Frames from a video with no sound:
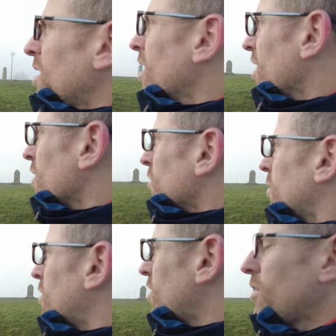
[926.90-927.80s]
Uh oh,
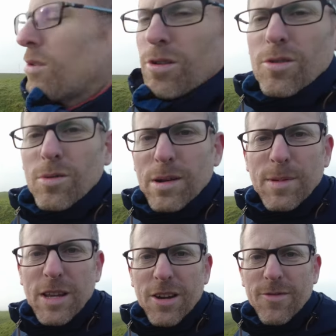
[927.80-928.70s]
gotta
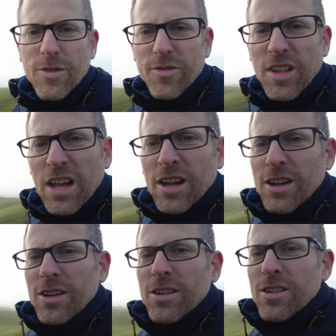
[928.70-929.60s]
be careful. There's
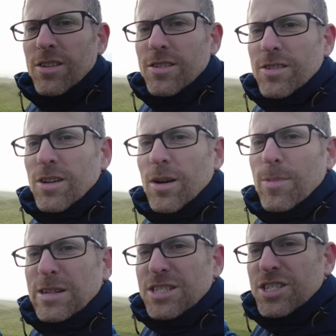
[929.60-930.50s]
a
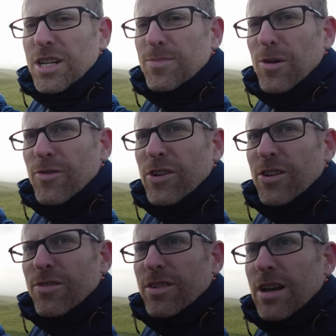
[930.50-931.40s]
bunch of sheep over
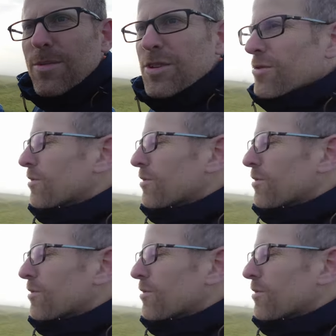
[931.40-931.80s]
here that are coming to